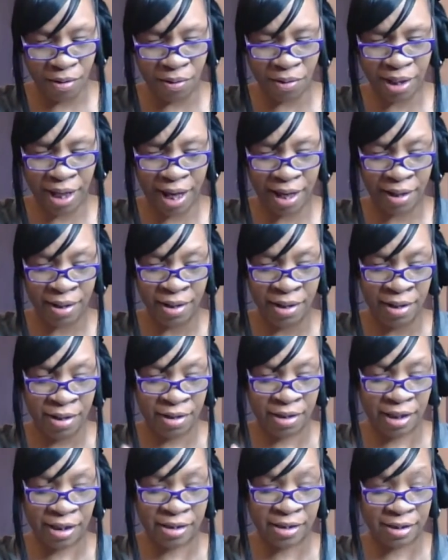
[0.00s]
Okay,
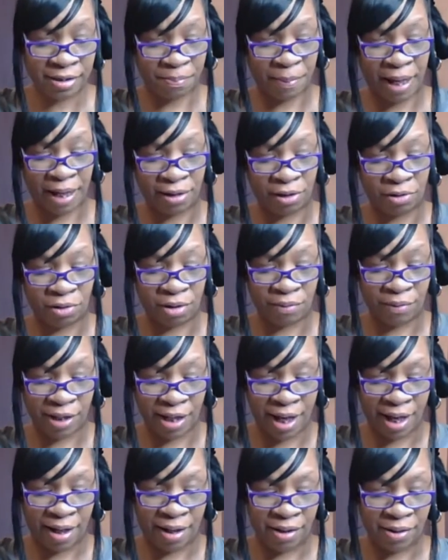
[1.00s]
this is by
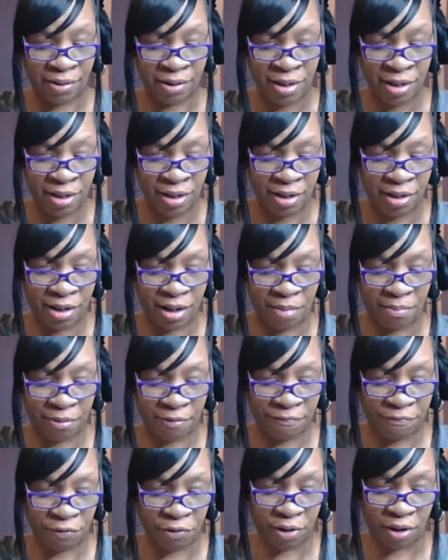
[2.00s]
L'Oreal,
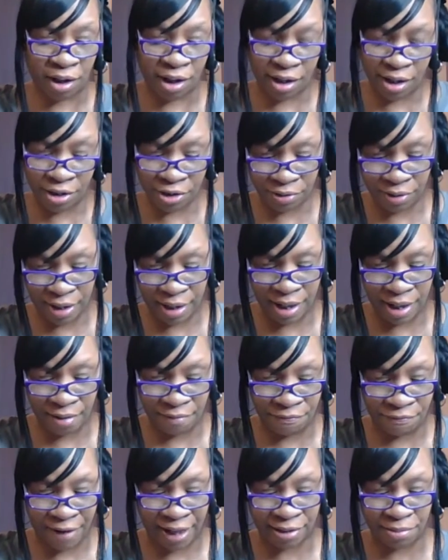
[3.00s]
number 400,
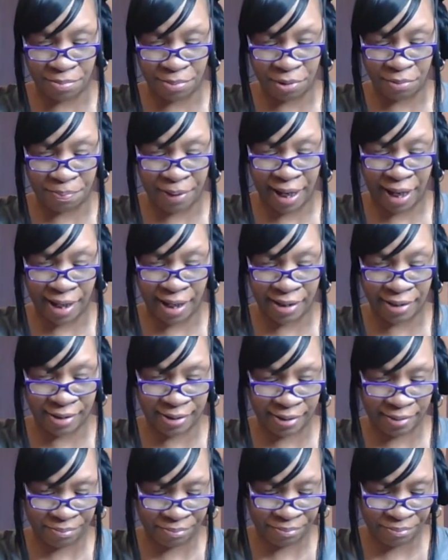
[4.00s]
Infallible
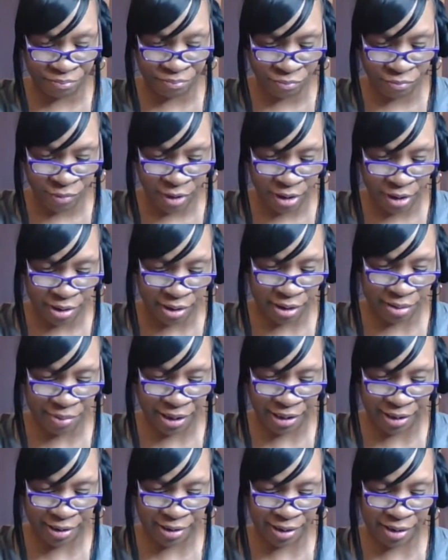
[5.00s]
Paints. Let
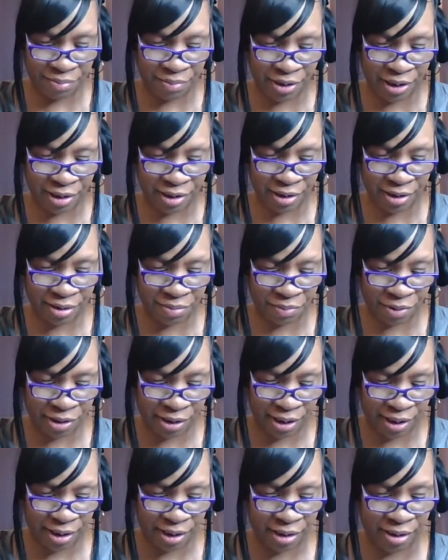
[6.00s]
me see what this
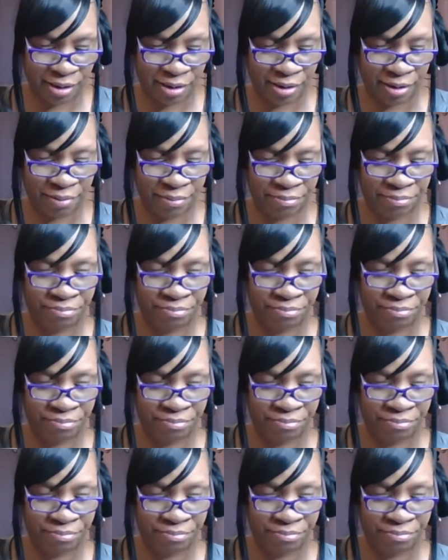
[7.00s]
one is.